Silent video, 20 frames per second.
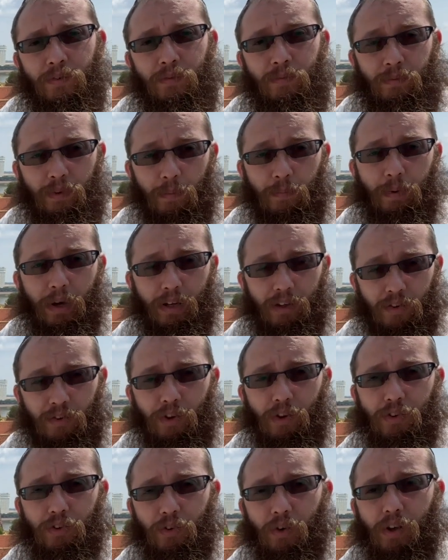Phnom Penh is
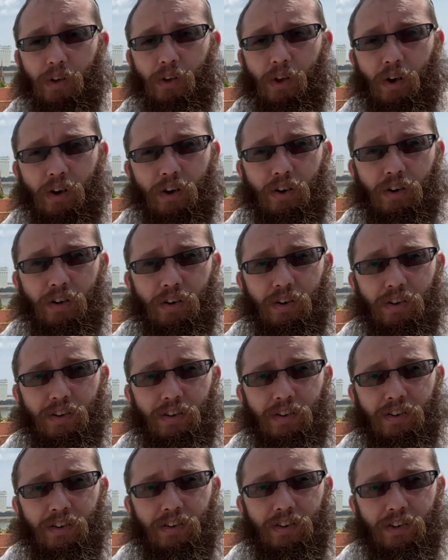also a loch.
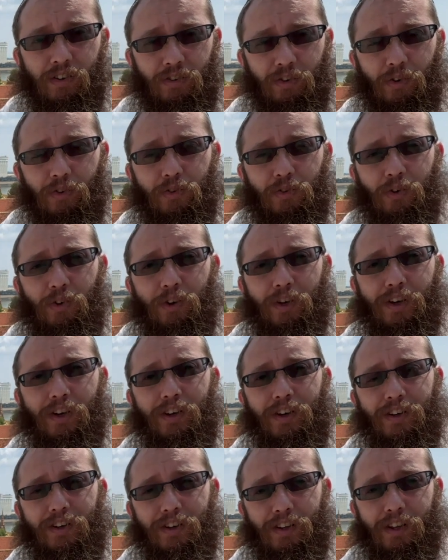It's also
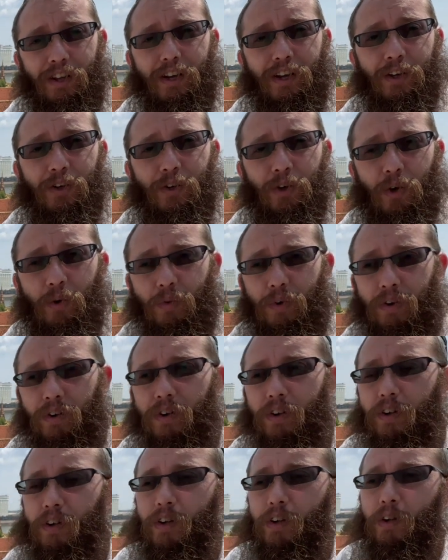like a nowhere.
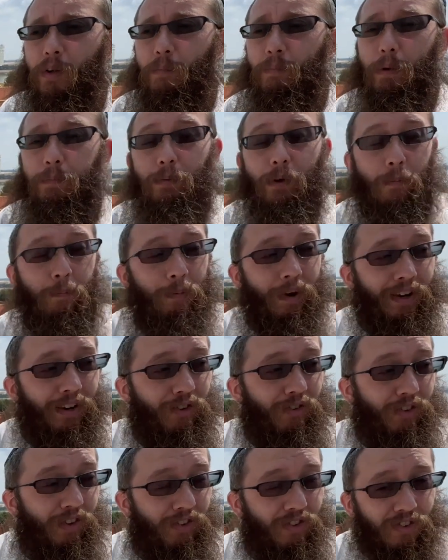But Phnom Penh
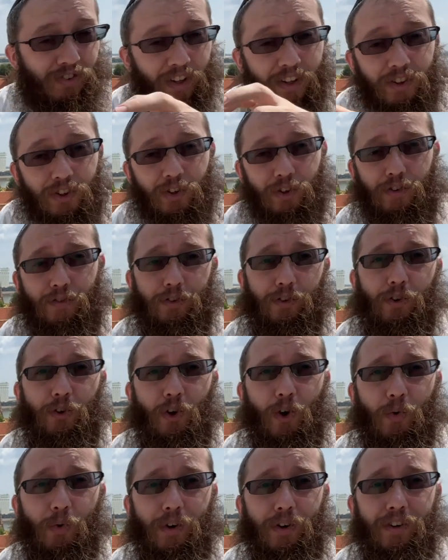is the center of
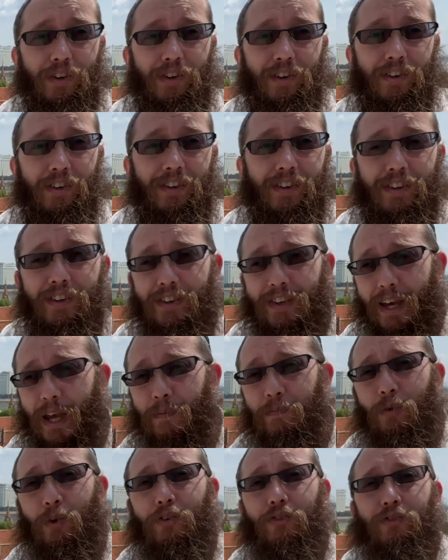nowhere. They
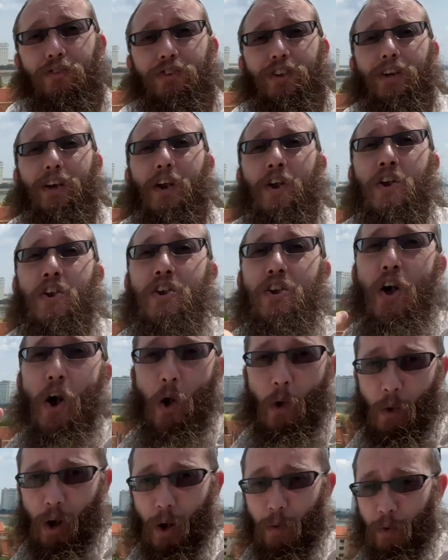moved to the
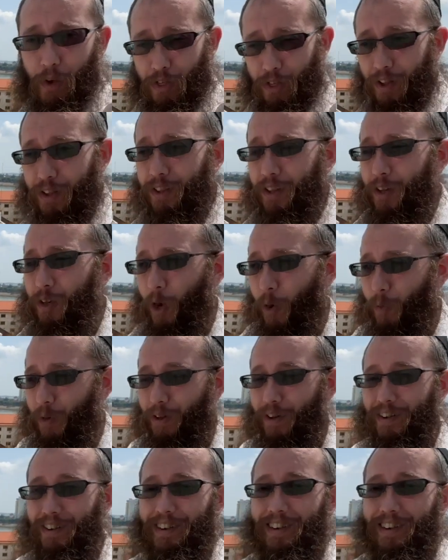nowhere within nowhere.